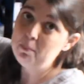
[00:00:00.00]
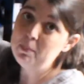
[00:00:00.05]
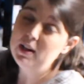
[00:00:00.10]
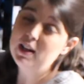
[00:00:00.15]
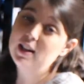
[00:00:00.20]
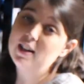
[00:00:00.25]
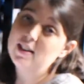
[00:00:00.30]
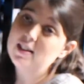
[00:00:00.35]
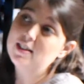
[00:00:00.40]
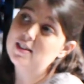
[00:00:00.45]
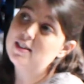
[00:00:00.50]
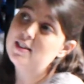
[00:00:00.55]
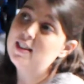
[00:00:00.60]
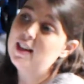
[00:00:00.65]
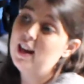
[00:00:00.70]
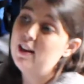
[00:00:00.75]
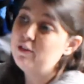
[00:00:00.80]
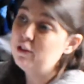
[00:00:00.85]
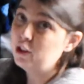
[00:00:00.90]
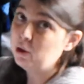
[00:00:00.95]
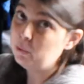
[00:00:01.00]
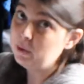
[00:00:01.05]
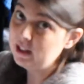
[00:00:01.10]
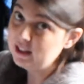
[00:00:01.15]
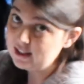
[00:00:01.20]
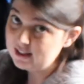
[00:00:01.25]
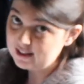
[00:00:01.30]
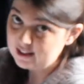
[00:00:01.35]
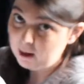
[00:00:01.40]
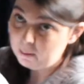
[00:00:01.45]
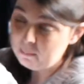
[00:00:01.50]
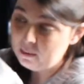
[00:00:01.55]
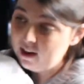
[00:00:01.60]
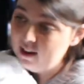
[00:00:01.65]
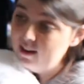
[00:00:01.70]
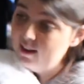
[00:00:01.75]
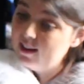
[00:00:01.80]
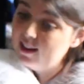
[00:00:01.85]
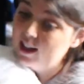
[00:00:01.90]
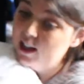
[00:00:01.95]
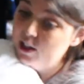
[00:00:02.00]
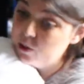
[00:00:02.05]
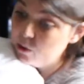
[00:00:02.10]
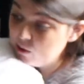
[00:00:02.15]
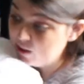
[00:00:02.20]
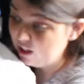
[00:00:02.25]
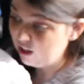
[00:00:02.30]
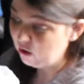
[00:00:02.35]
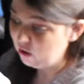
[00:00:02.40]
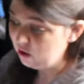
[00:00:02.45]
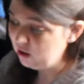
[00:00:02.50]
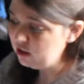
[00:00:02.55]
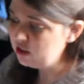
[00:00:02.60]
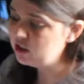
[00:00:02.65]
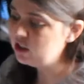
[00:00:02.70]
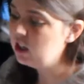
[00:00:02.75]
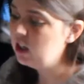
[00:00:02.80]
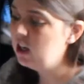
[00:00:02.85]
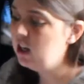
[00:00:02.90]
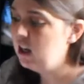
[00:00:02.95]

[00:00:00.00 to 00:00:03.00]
because even though it is summer and I do get hot,